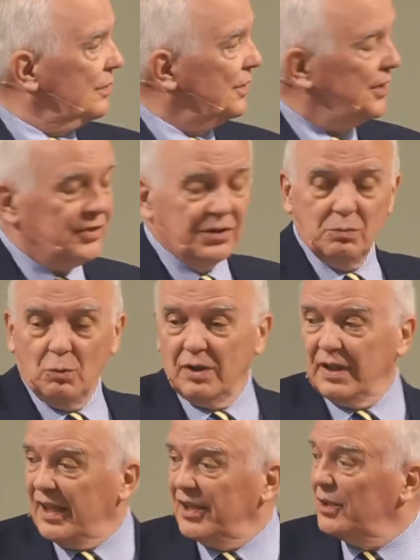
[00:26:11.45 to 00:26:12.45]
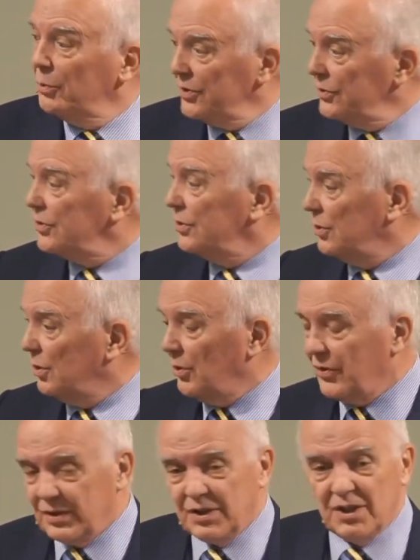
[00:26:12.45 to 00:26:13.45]
He didn't want anyone to
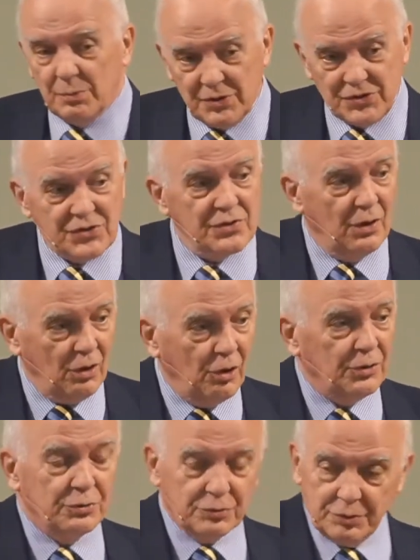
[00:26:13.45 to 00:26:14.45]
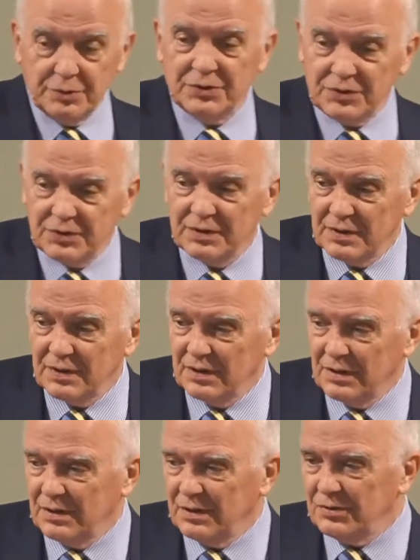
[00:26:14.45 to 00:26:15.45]
know that he was en route
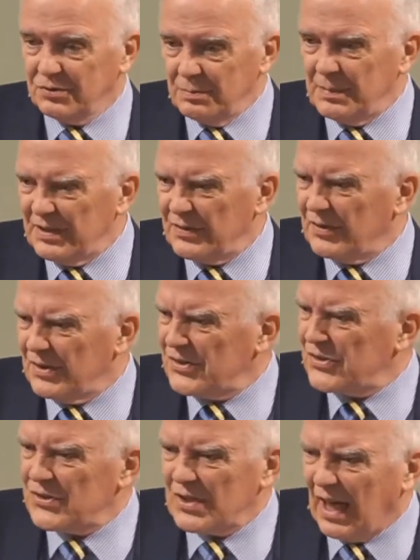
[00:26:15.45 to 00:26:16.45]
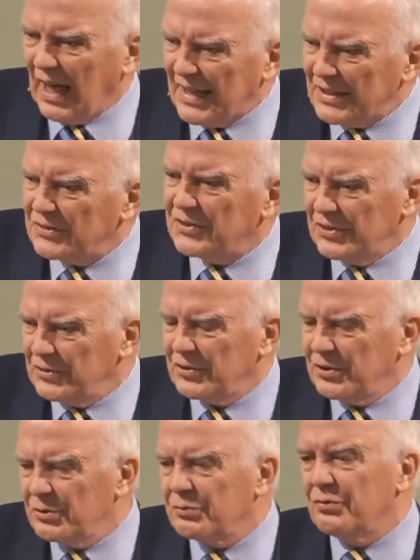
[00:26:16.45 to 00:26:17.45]
to meet this
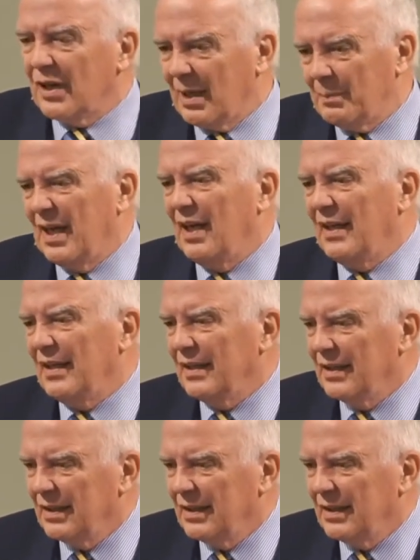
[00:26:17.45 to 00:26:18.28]
itinerant rabbi